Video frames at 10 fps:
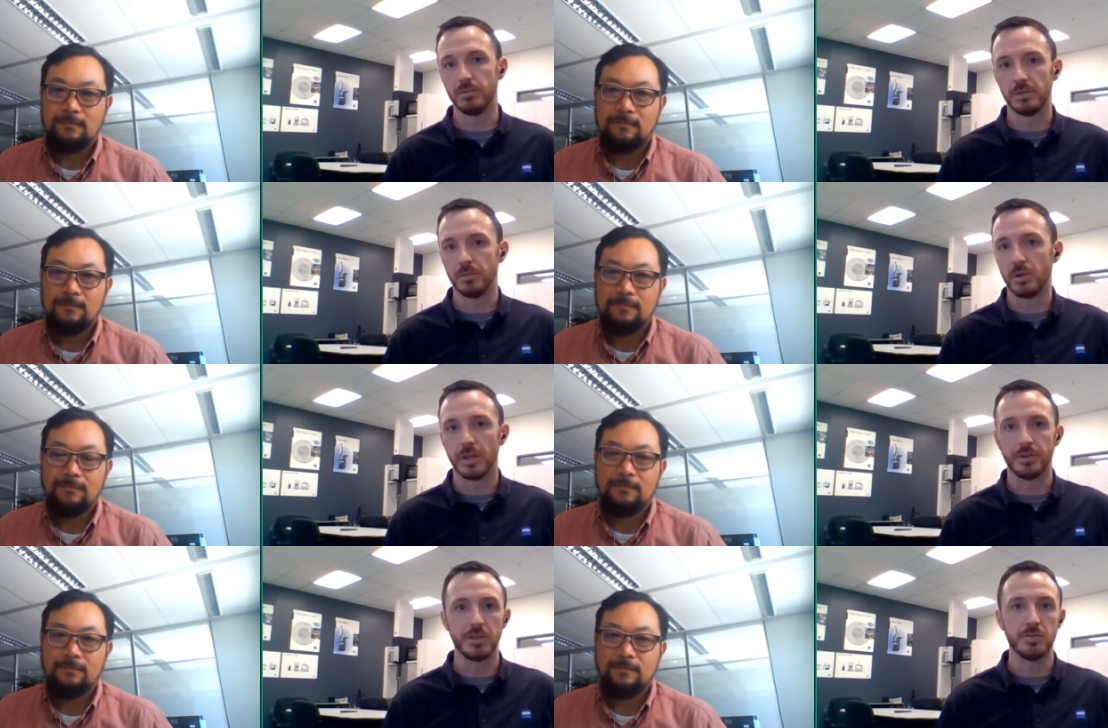
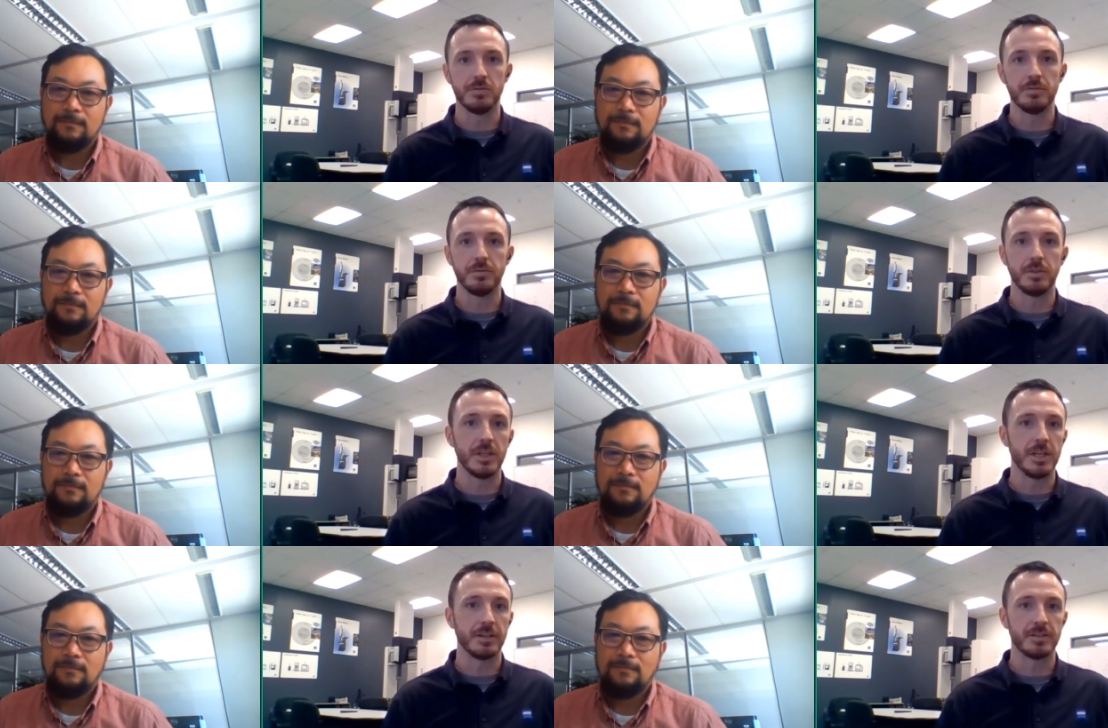Speaker 1: wherever you
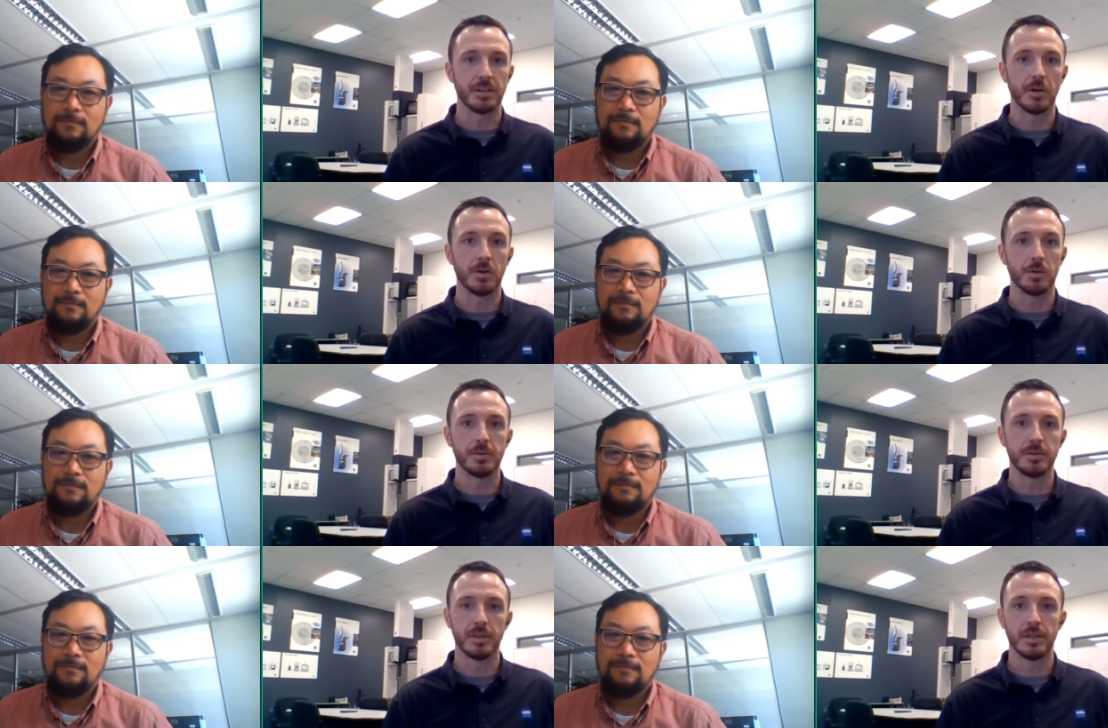need it to
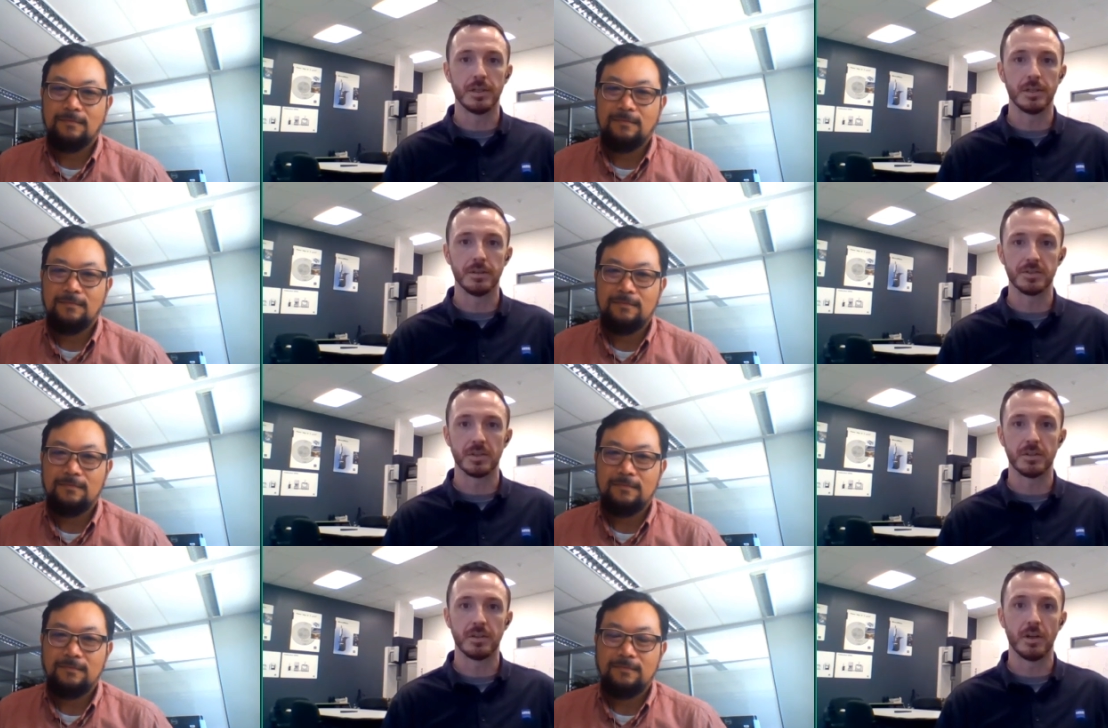go. Uh,
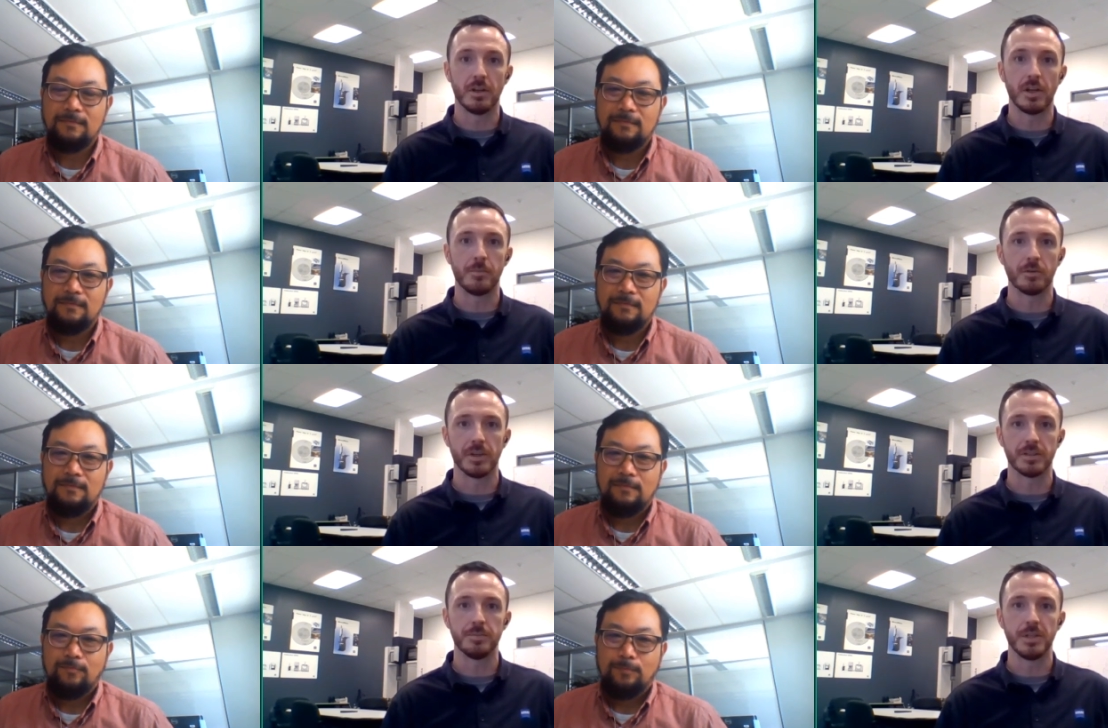there's a, a lot more
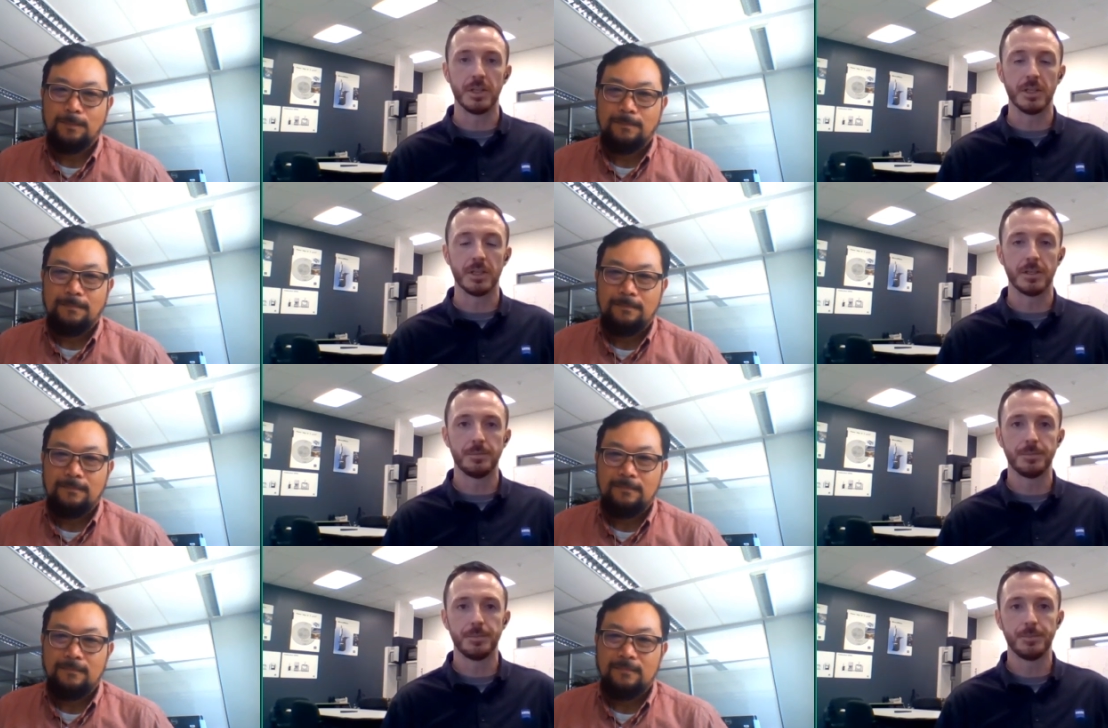flexibility in it.
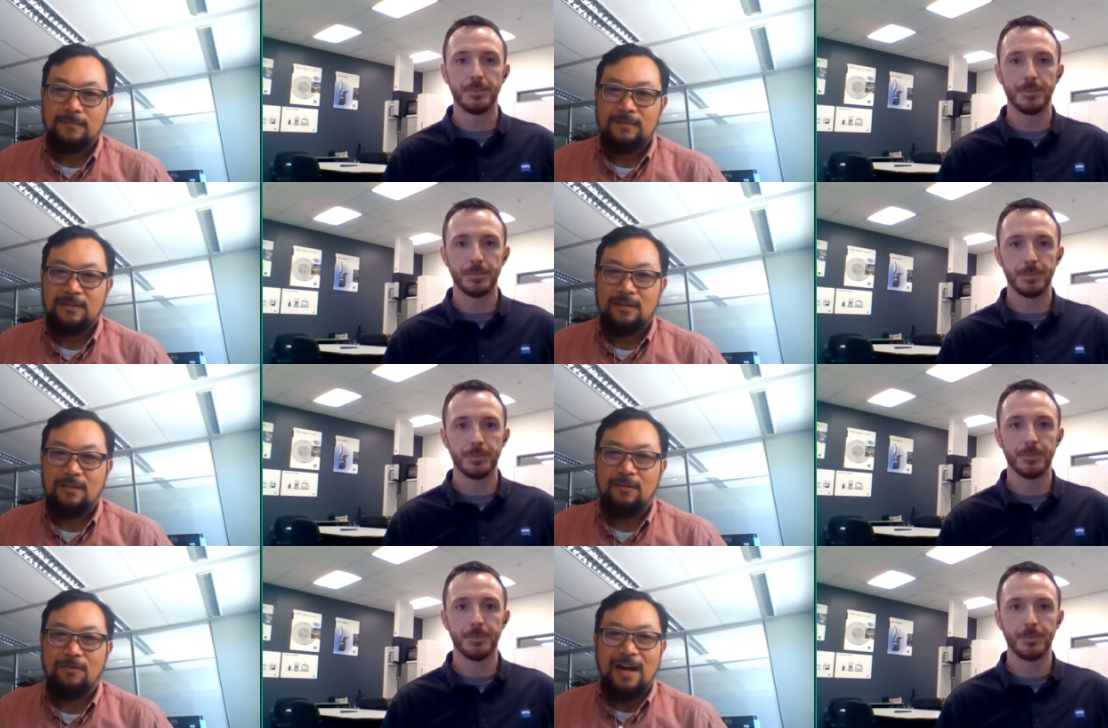
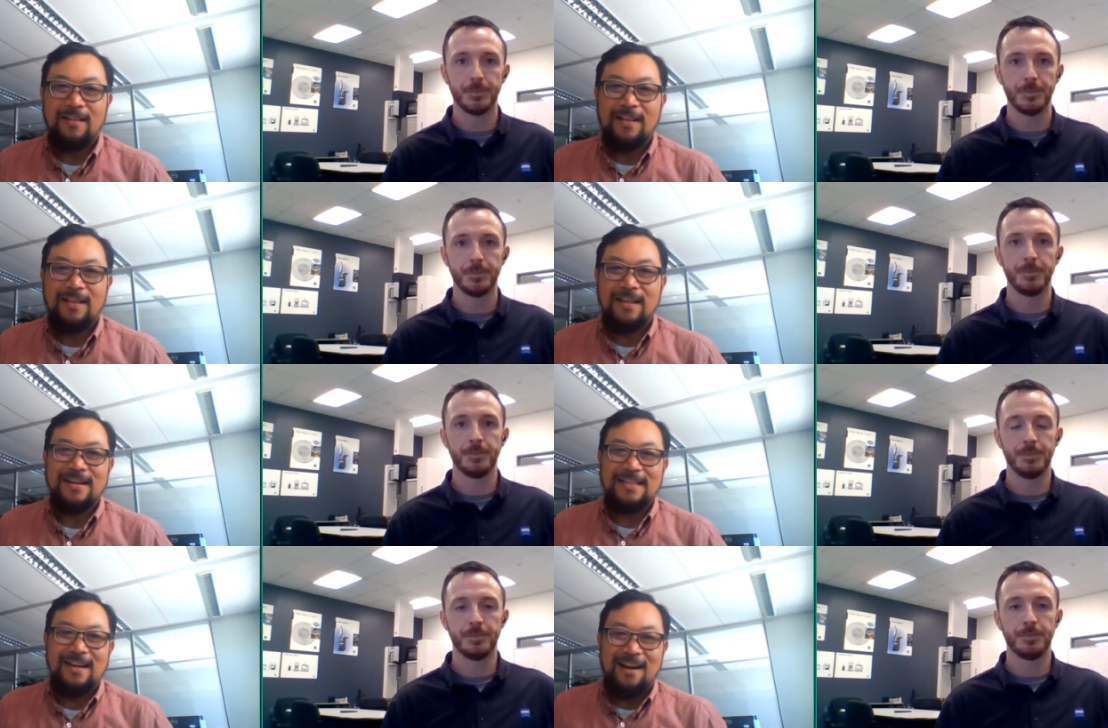
Speaker 2: Wow, that's
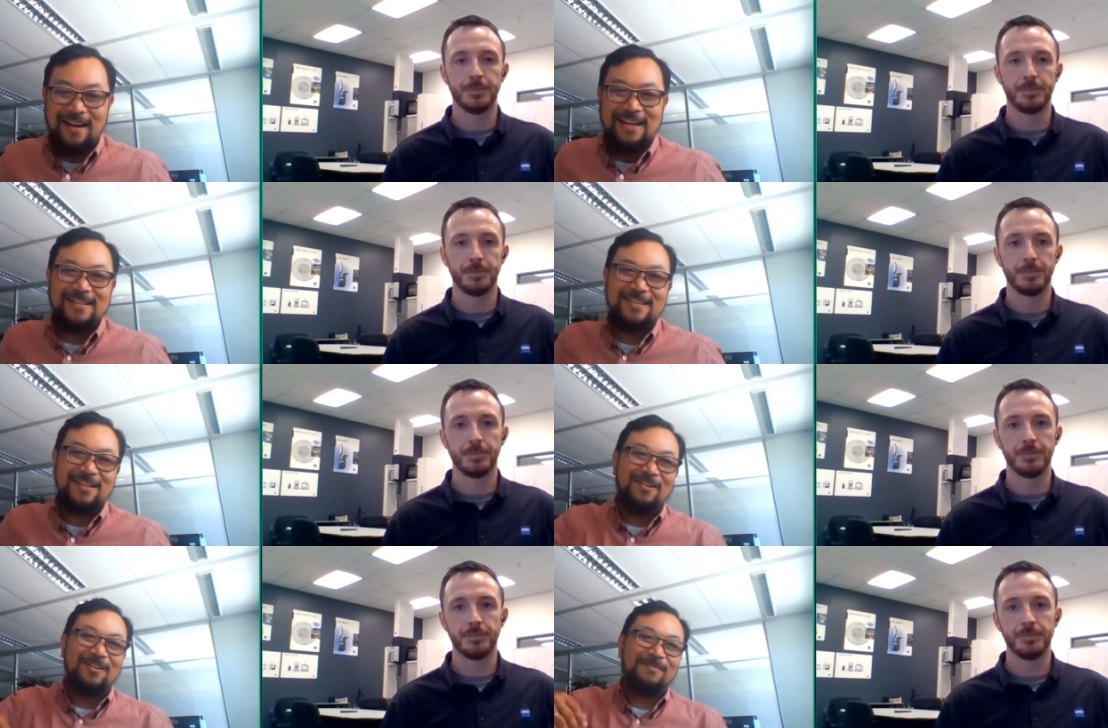crazy. All right,
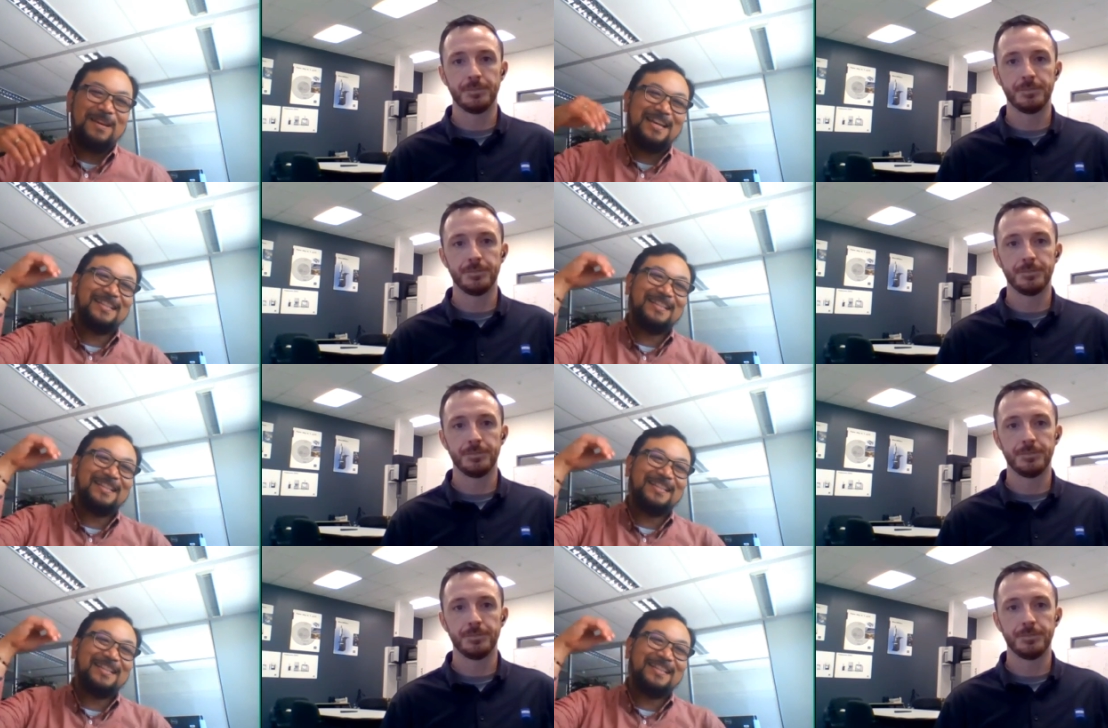so